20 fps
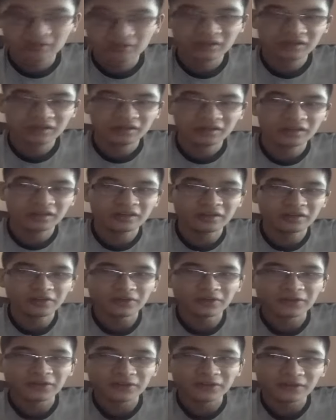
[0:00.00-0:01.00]
Hey
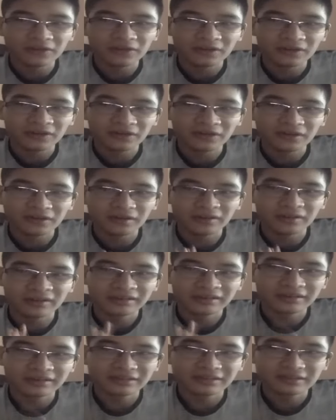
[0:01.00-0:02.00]
guys,
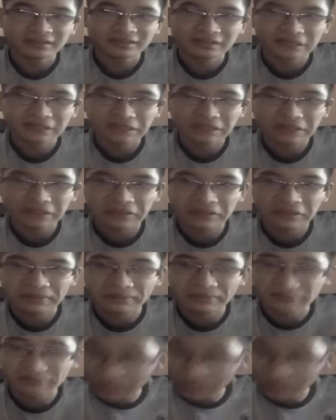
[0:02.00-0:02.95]
I guess I'm gonna be